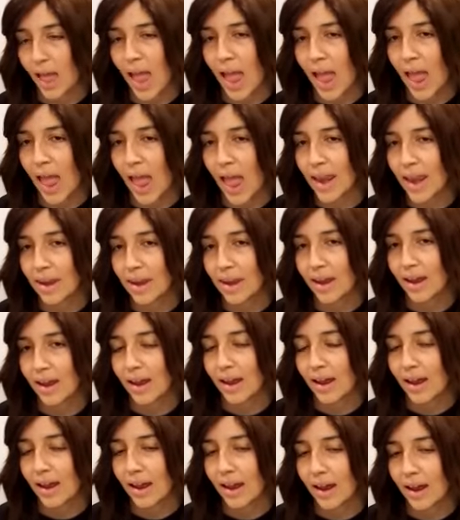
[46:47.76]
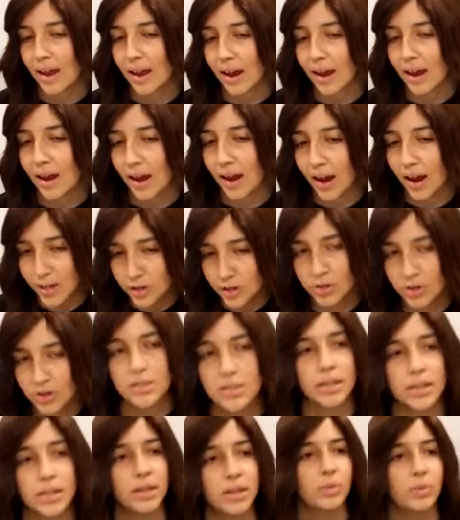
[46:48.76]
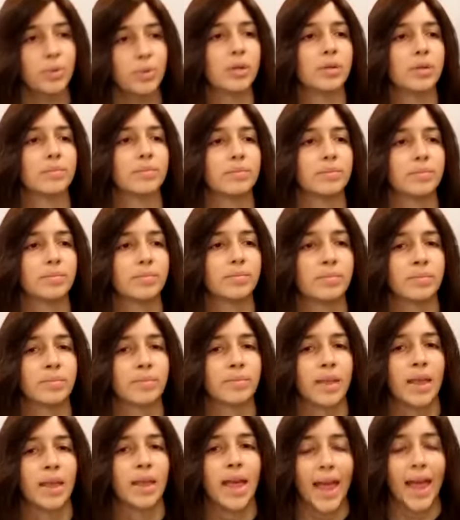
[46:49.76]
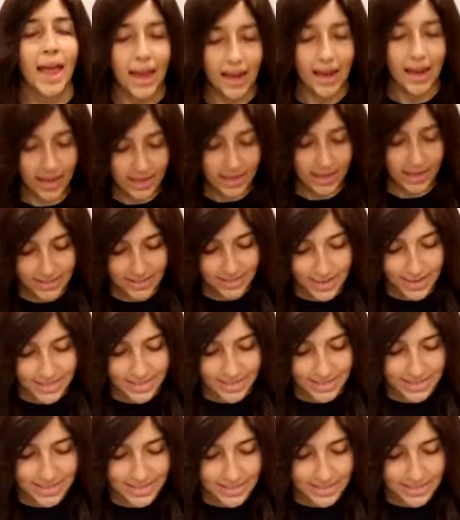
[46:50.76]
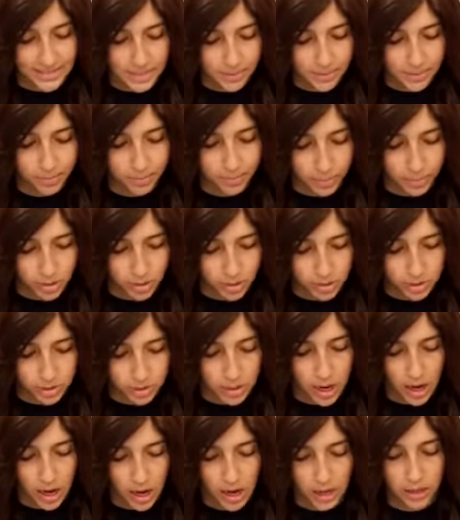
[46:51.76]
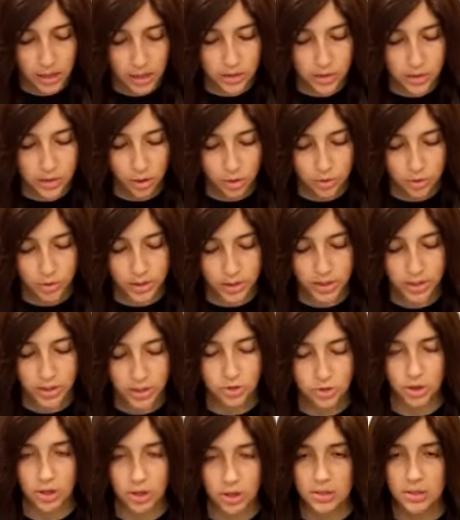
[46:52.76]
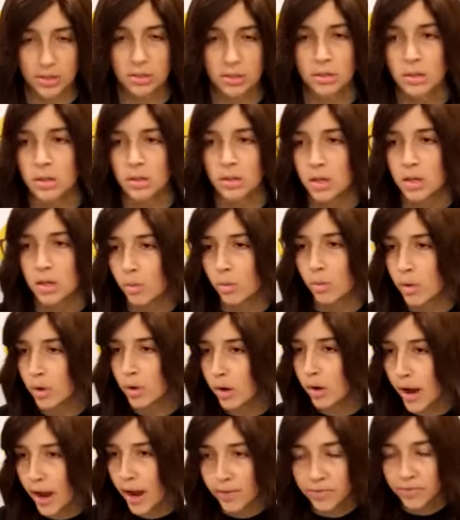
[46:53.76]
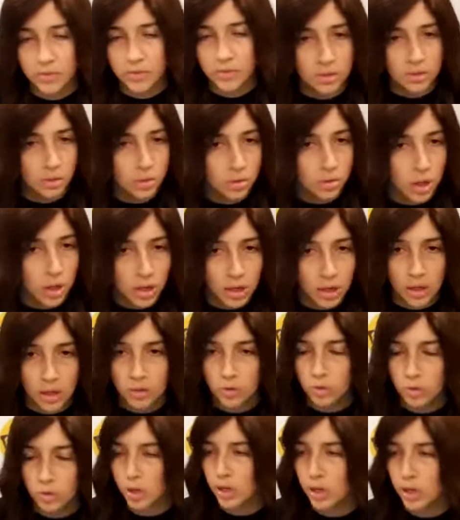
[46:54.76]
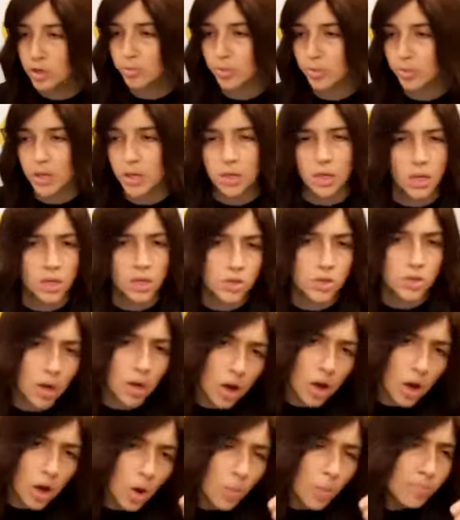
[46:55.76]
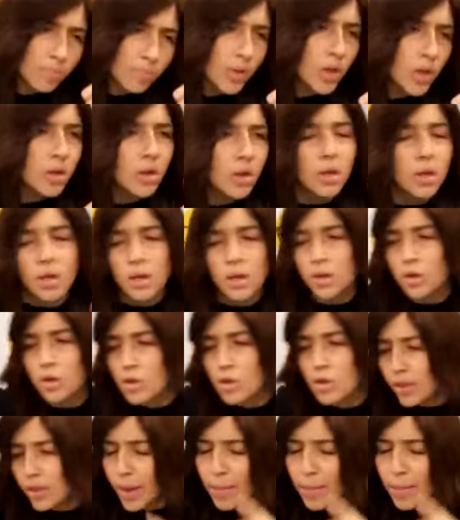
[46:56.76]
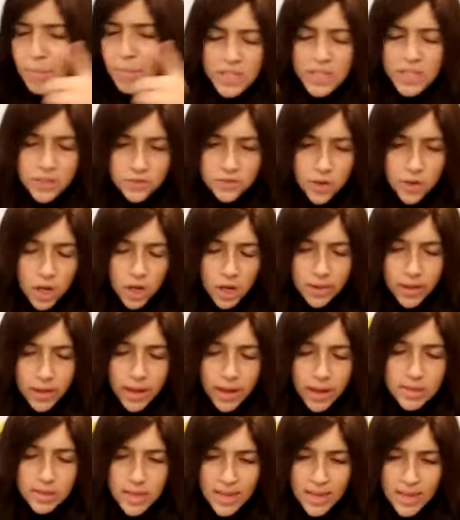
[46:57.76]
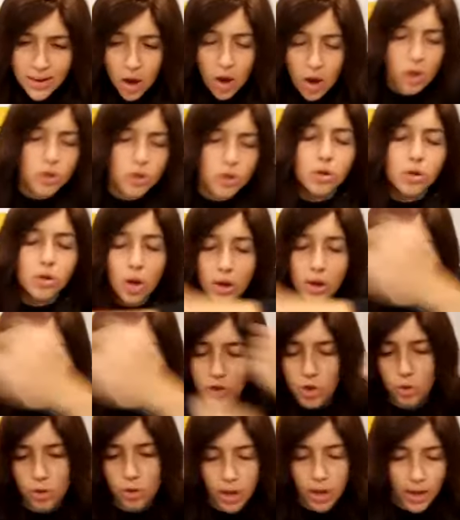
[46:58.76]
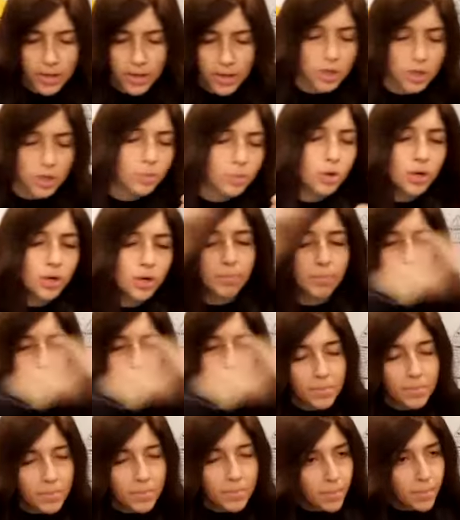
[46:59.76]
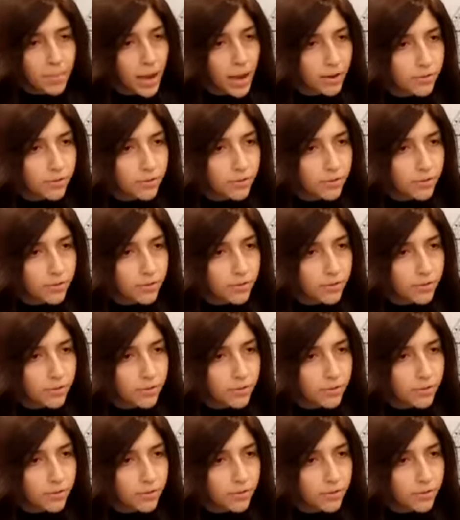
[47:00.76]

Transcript: And I trust that he will. And as it says, simple, unadulterated trust. We don't have to do cheshbonos. Oh, you know that mitzvah that I did? Oh, you know, so Hashem already paid me back